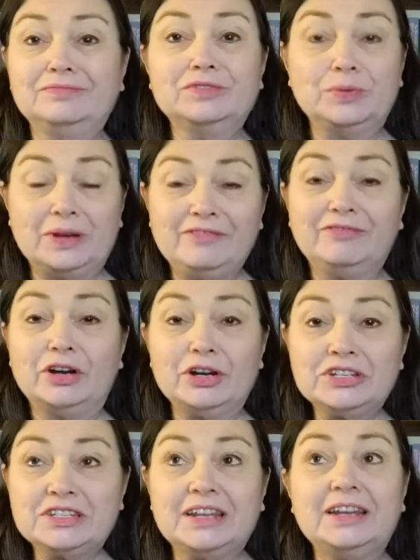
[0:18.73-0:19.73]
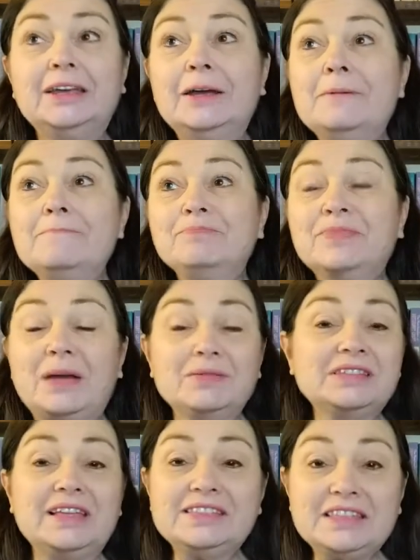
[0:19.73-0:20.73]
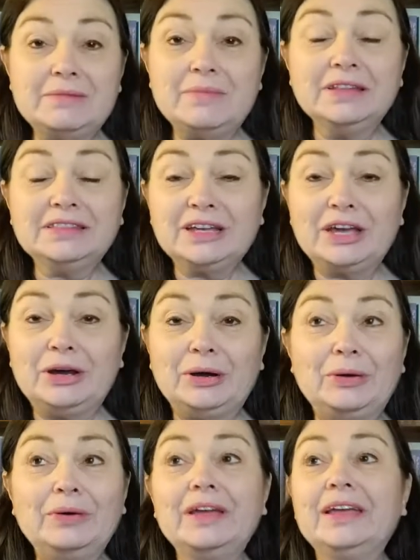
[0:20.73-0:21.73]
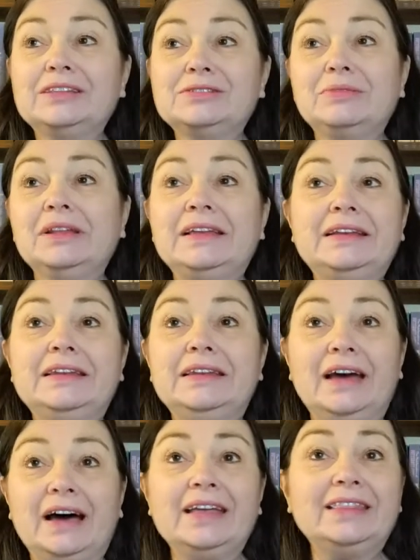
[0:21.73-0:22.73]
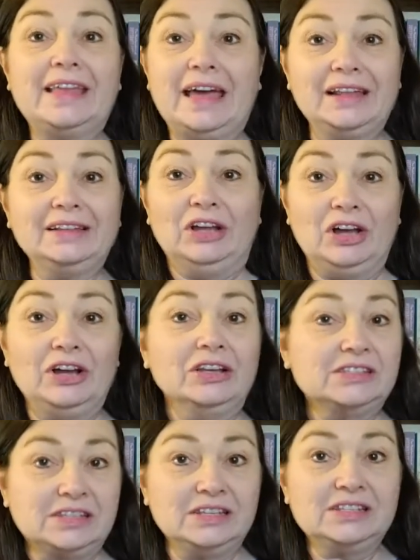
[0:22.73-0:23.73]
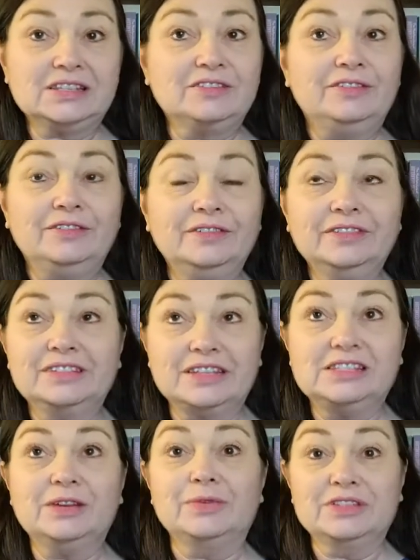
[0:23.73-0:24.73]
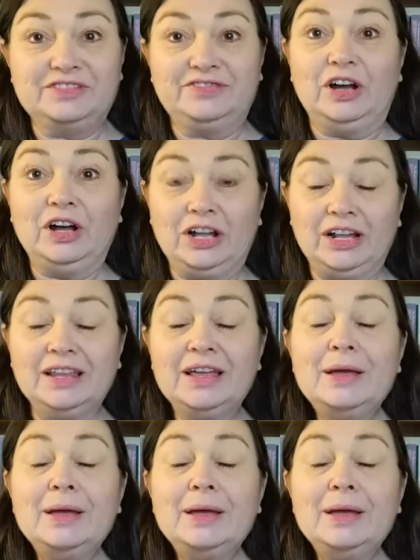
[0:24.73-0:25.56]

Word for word: 21st, and that was less than a month ago, it's really not that long since it was fall.